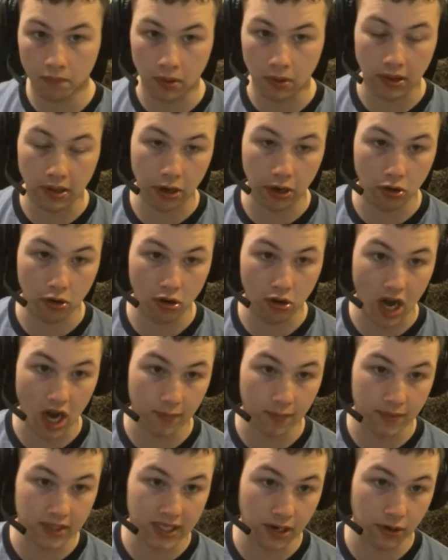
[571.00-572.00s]
political
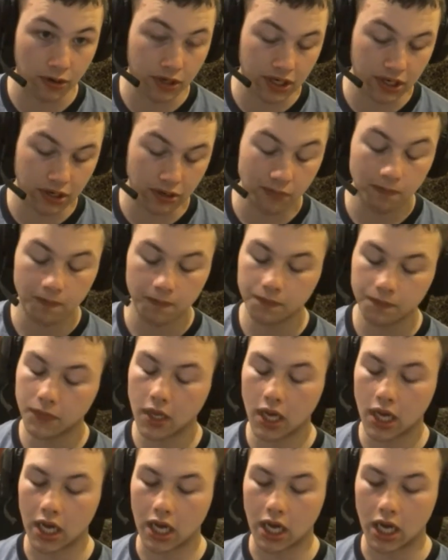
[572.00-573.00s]
commentator dude
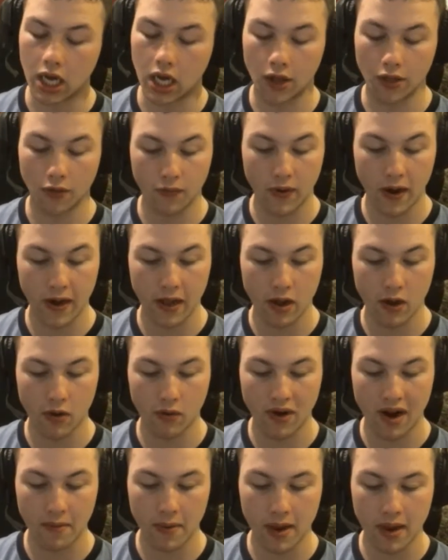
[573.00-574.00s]
on the radio
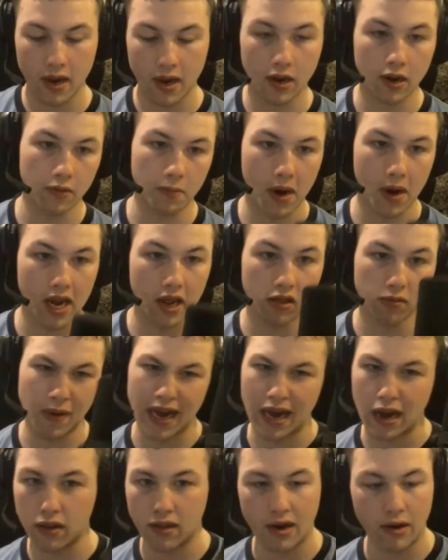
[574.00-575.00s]
around me. But his
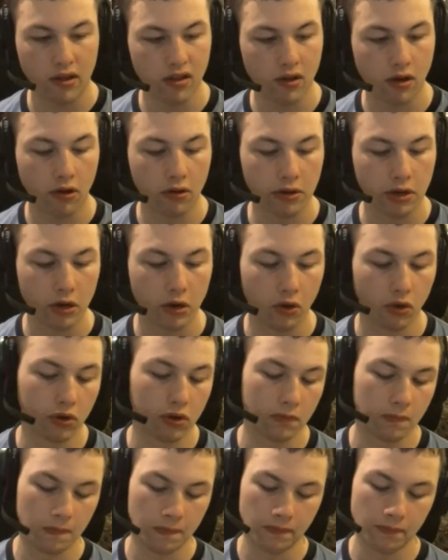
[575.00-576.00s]
main is out of solid gold,
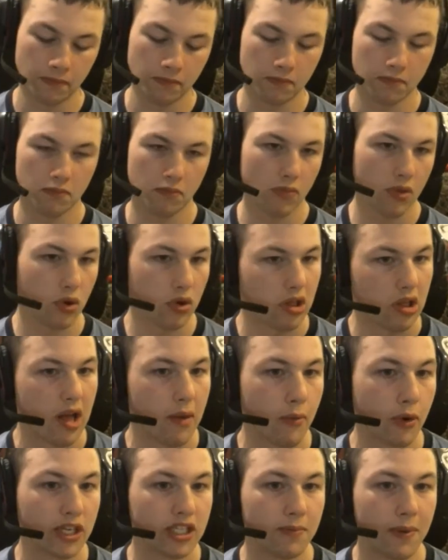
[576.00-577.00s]
so it's a
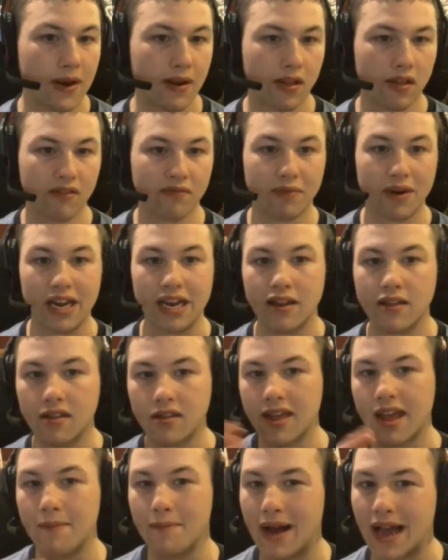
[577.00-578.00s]
lot more expensive. But it's the
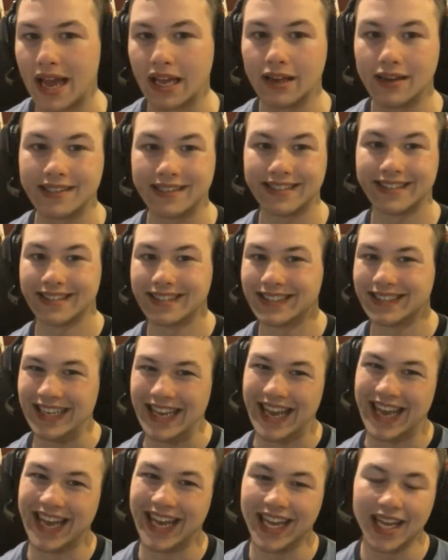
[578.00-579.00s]
same mic.
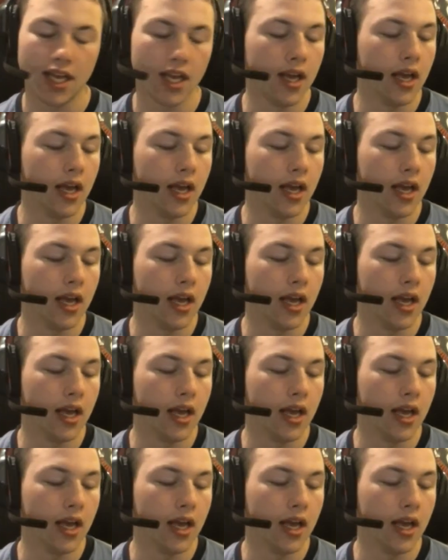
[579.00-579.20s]
Yeah.